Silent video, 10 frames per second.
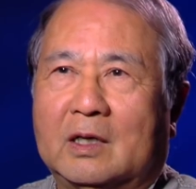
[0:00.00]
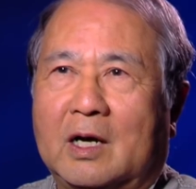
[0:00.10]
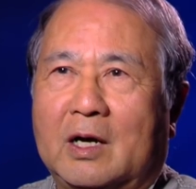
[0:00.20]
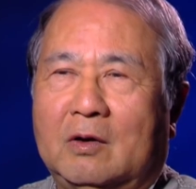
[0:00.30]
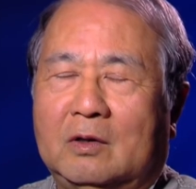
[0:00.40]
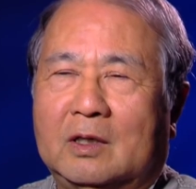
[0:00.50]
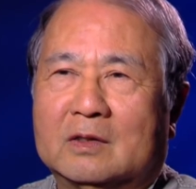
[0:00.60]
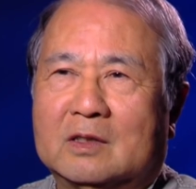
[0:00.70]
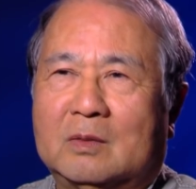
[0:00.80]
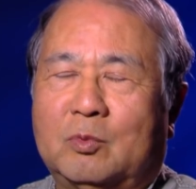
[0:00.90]
Got hired
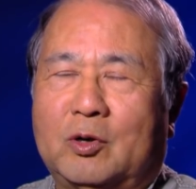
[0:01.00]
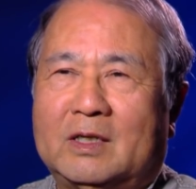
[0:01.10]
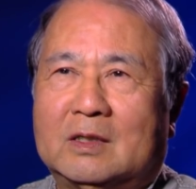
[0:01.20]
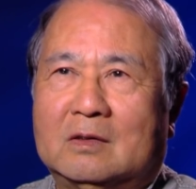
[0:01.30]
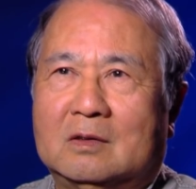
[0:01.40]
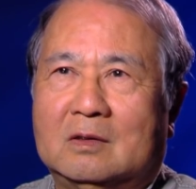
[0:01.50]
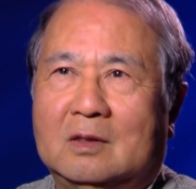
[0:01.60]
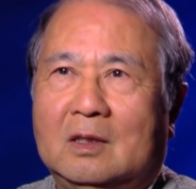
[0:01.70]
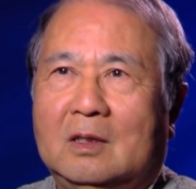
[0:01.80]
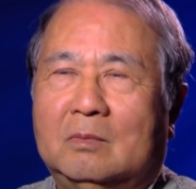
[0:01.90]
as an
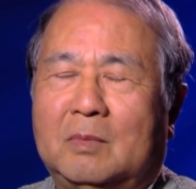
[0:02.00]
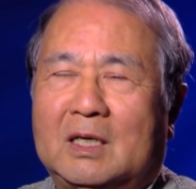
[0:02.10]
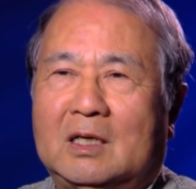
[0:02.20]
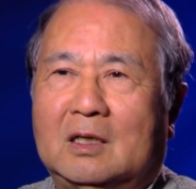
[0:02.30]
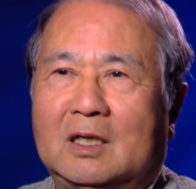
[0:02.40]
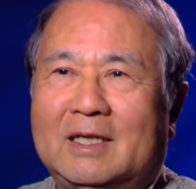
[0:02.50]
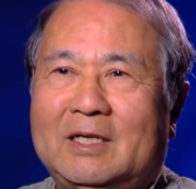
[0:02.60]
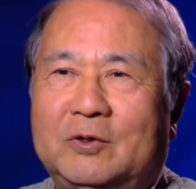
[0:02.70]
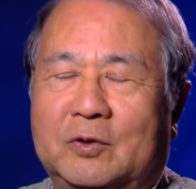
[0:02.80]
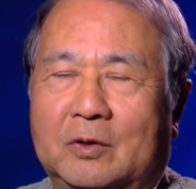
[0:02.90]
apprentice making
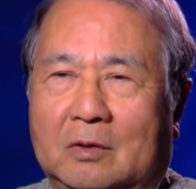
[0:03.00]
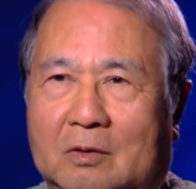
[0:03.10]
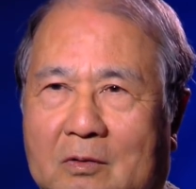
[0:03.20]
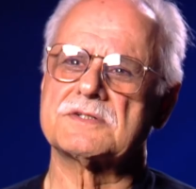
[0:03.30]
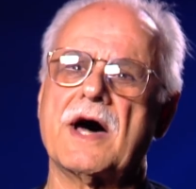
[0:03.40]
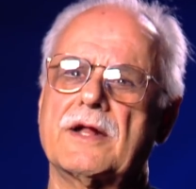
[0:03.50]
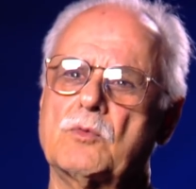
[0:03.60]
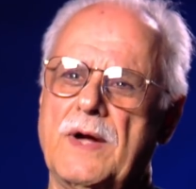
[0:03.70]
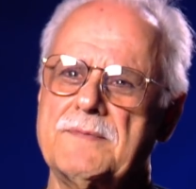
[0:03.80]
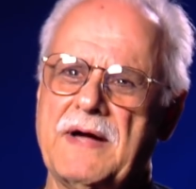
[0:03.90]
leader.
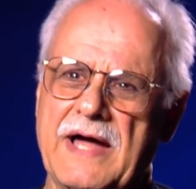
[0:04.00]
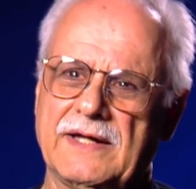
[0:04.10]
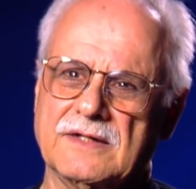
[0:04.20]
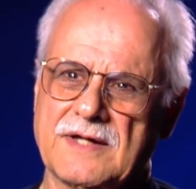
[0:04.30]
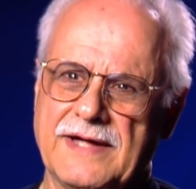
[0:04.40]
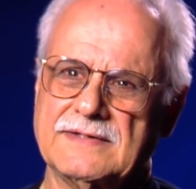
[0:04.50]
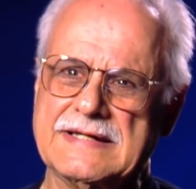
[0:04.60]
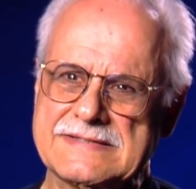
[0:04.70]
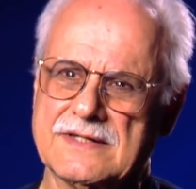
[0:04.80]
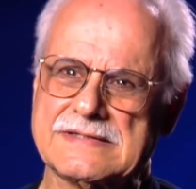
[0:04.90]
Started way back in
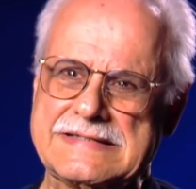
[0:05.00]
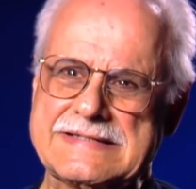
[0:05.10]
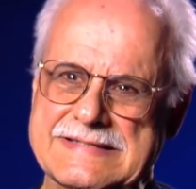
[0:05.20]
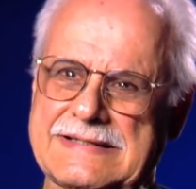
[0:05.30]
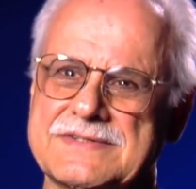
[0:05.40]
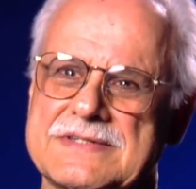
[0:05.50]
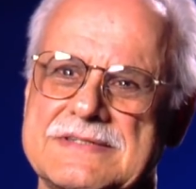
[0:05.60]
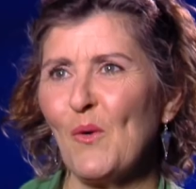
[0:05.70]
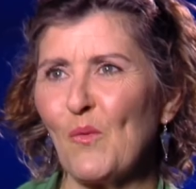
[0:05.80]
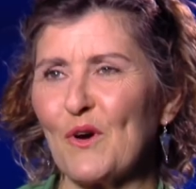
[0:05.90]
1966.
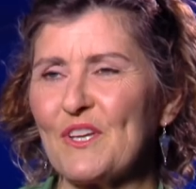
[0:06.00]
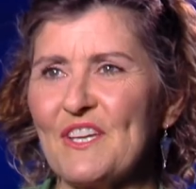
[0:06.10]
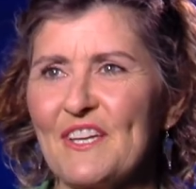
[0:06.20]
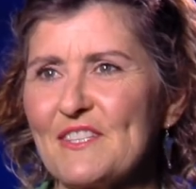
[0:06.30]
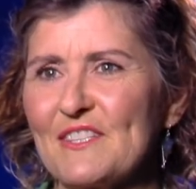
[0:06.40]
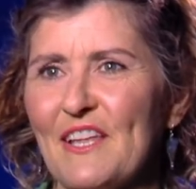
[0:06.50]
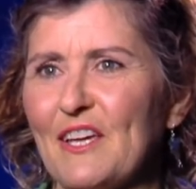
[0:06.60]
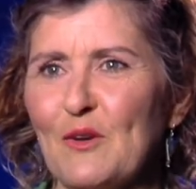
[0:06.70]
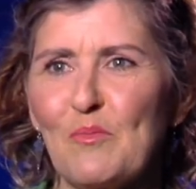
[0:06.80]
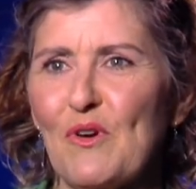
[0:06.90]
Working as
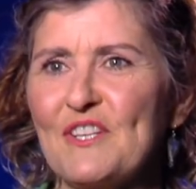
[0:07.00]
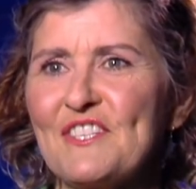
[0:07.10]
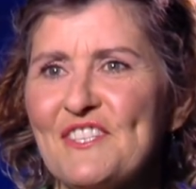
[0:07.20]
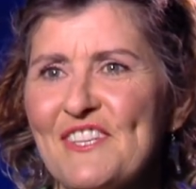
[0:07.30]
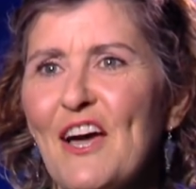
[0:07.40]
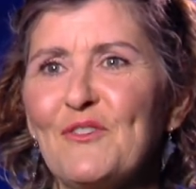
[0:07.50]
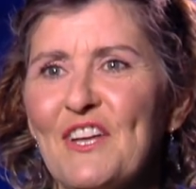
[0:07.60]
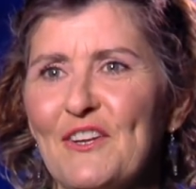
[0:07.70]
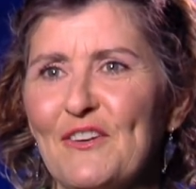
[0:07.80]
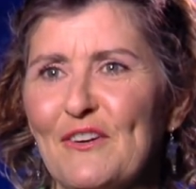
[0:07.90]
like an apprentice
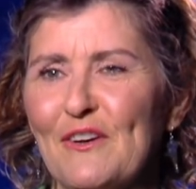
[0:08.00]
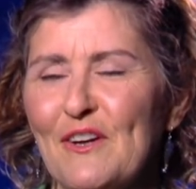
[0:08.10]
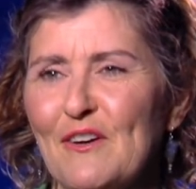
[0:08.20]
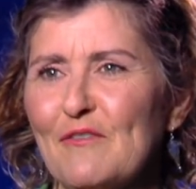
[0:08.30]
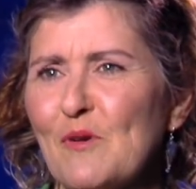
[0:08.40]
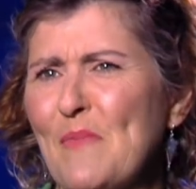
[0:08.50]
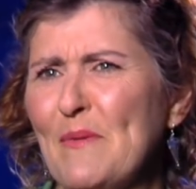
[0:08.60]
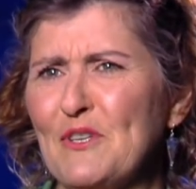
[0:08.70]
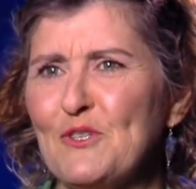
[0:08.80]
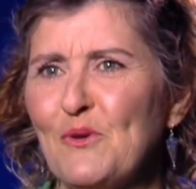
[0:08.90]
sound editor for
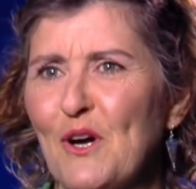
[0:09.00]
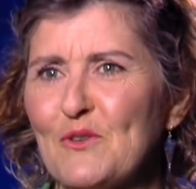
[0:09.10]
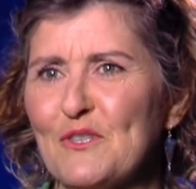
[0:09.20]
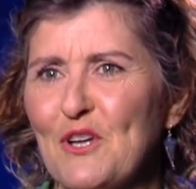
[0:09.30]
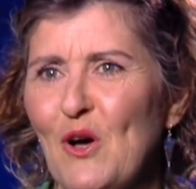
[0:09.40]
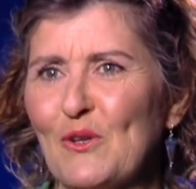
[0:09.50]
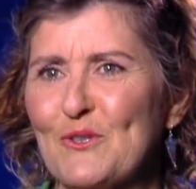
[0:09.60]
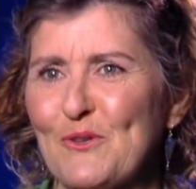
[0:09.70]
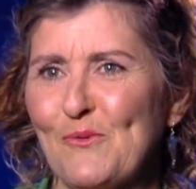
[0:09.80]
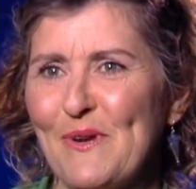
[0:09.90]
maybe $200 a